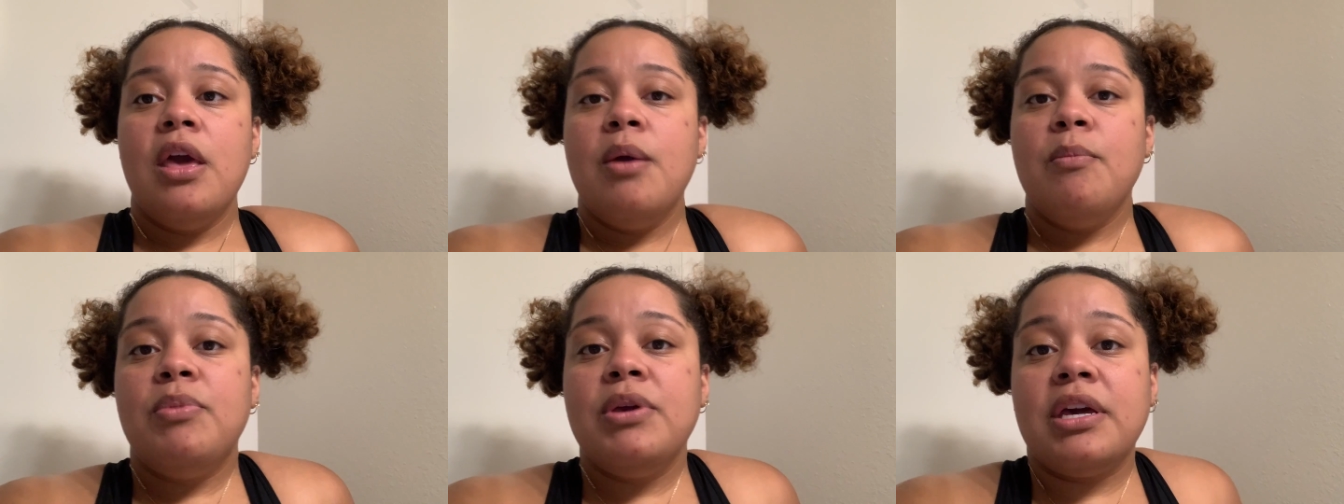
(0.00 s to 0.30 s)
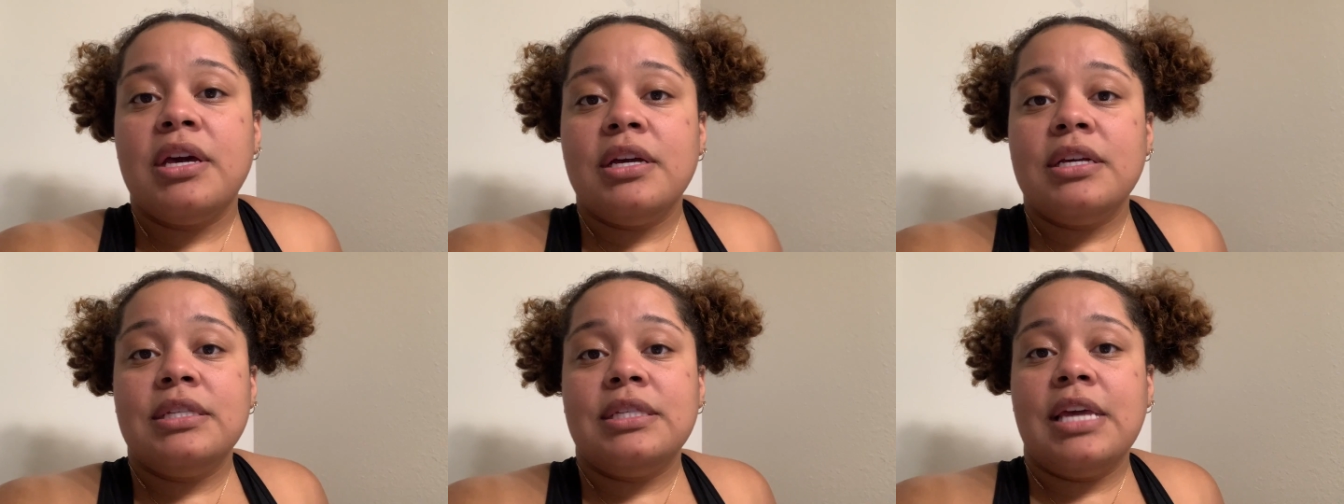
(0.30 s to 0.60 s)

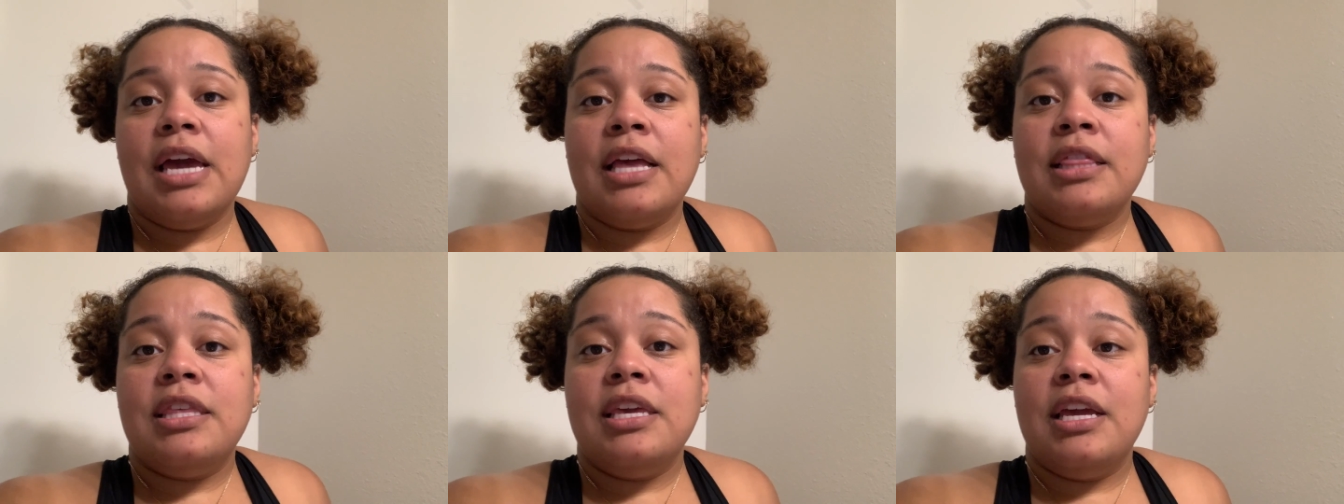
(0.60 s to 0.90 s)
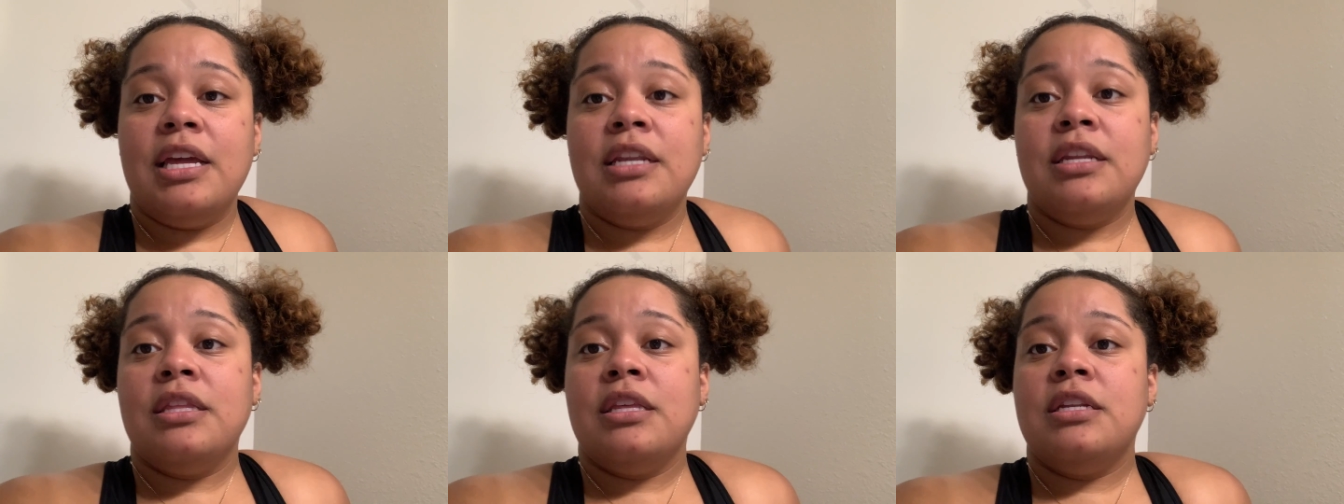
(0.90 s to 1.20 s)
because at the
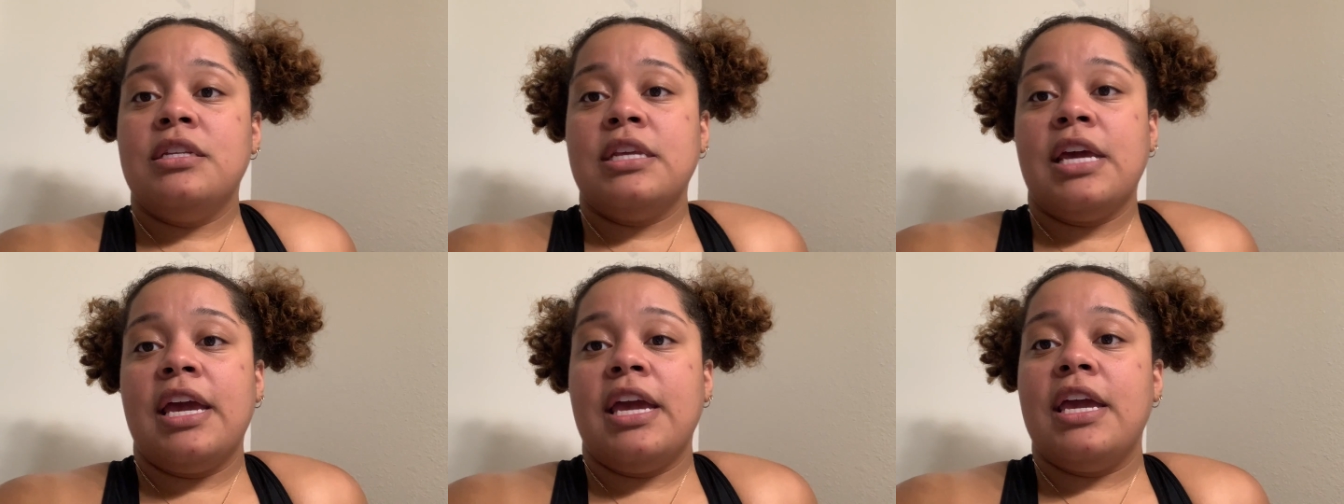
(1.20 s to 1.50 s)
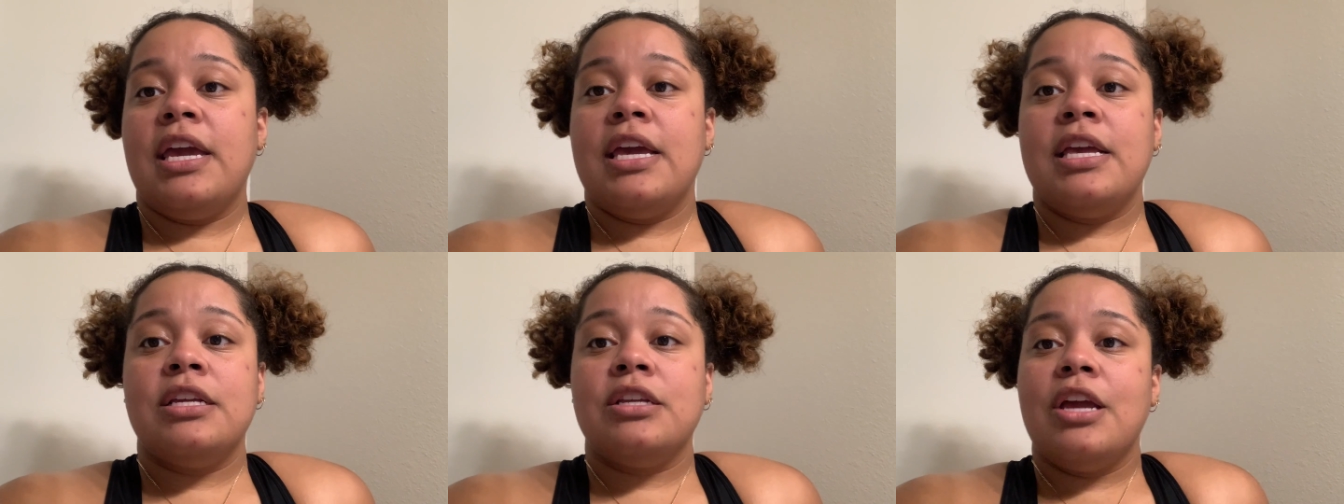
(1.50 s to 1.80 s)
end of the day,
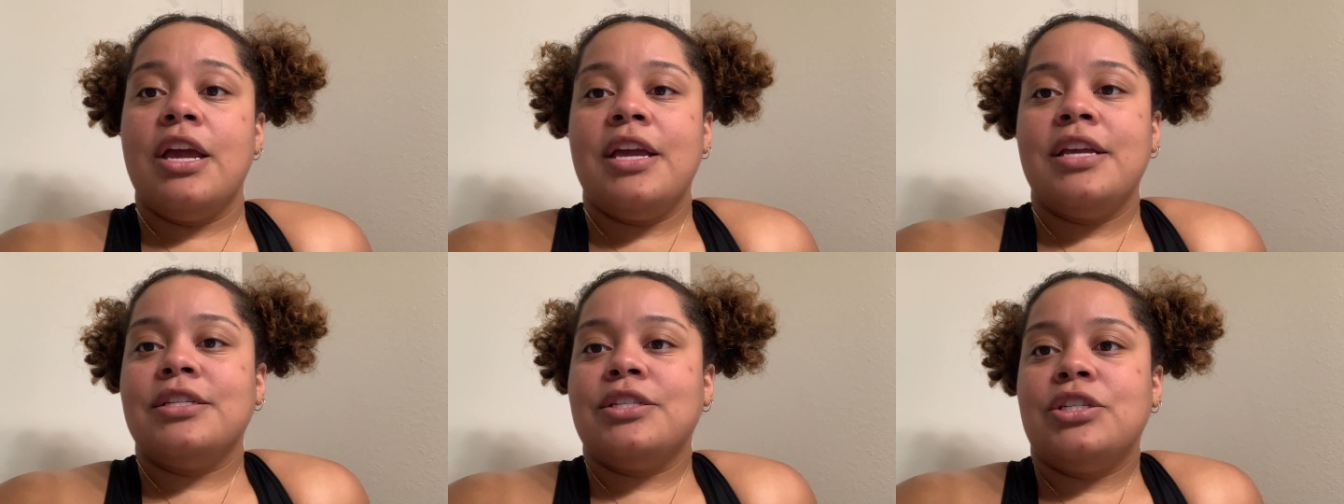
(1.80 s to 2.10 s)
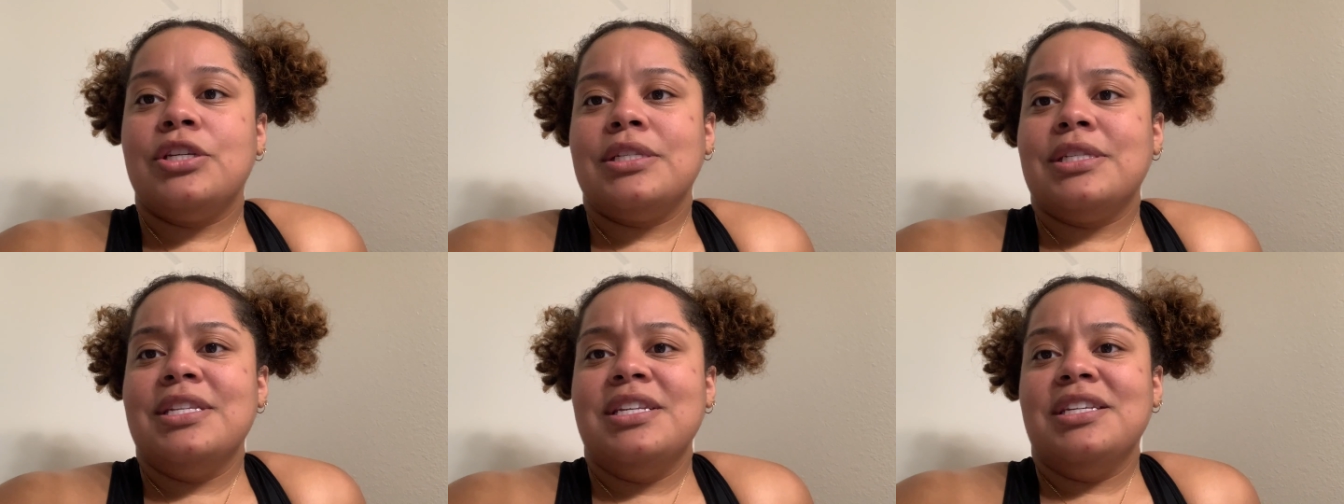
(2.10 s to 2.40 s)
it's
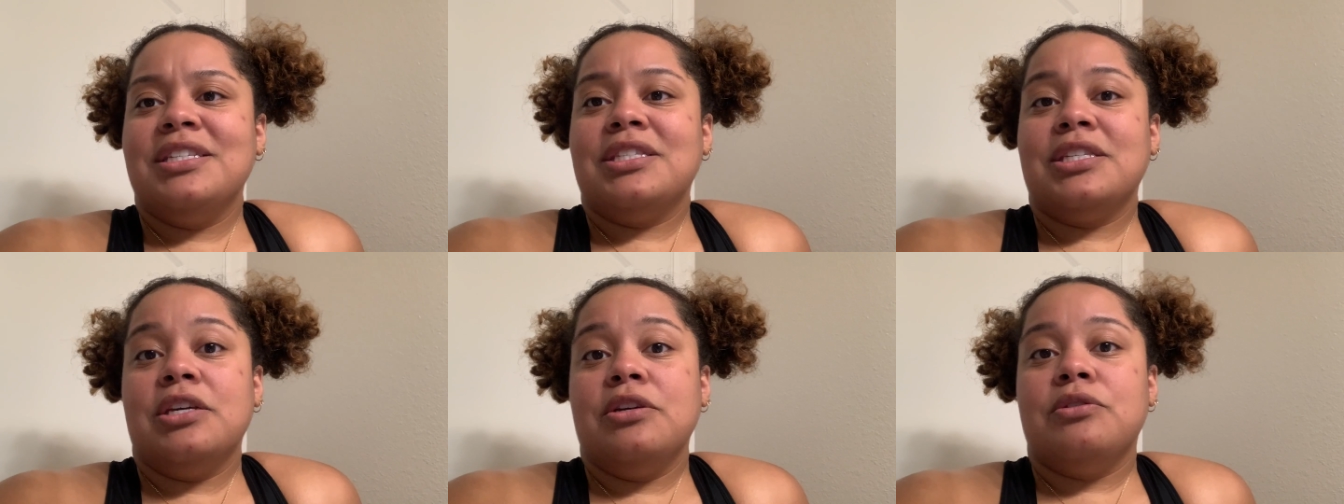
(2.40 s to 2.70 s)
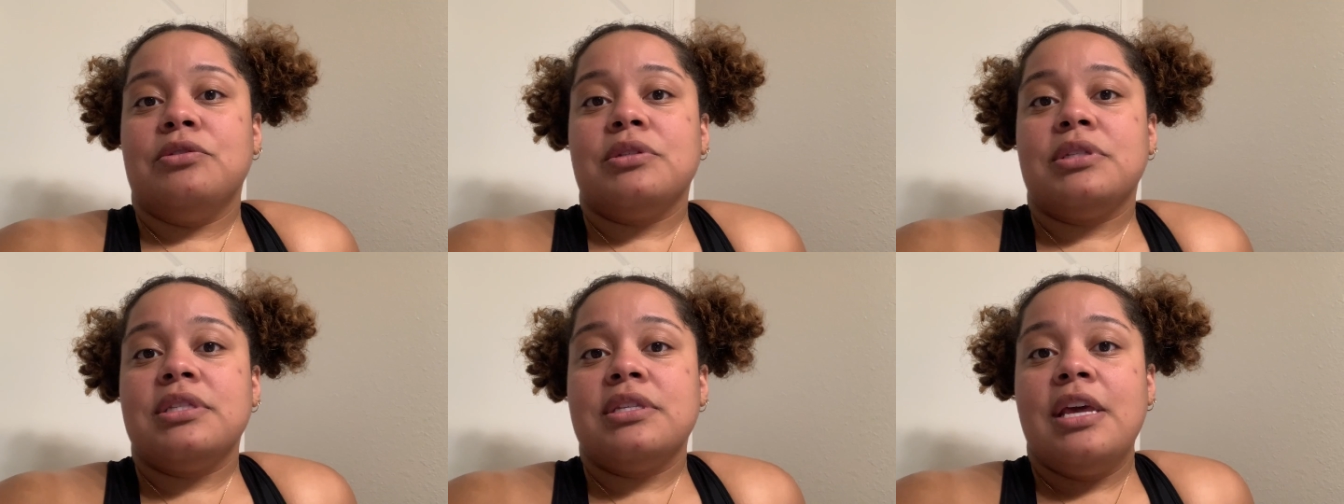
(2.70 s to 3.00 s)
just an
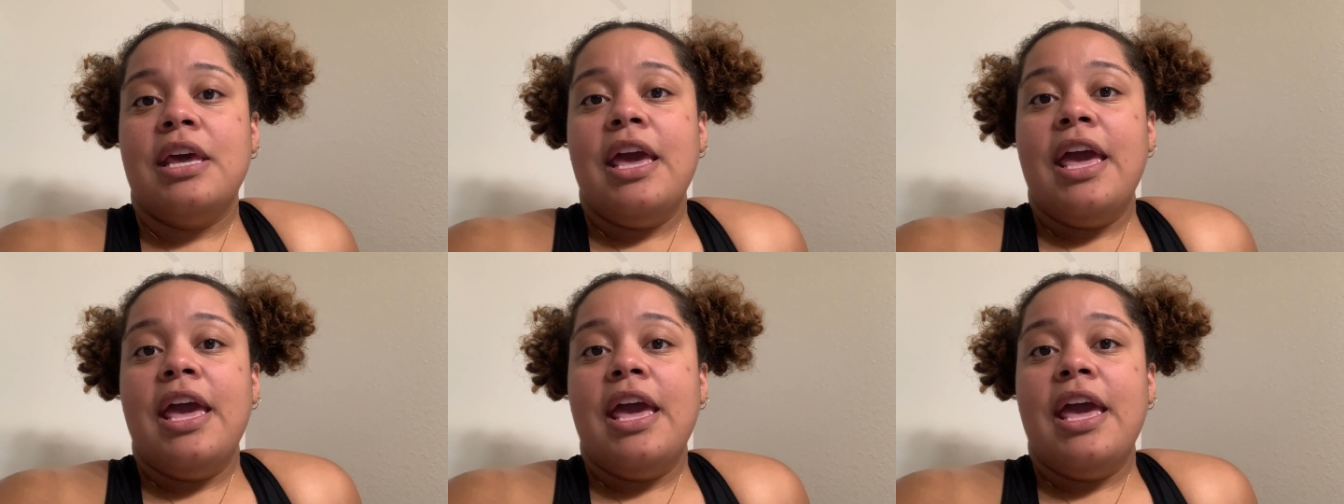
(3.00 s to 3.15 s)
excuse,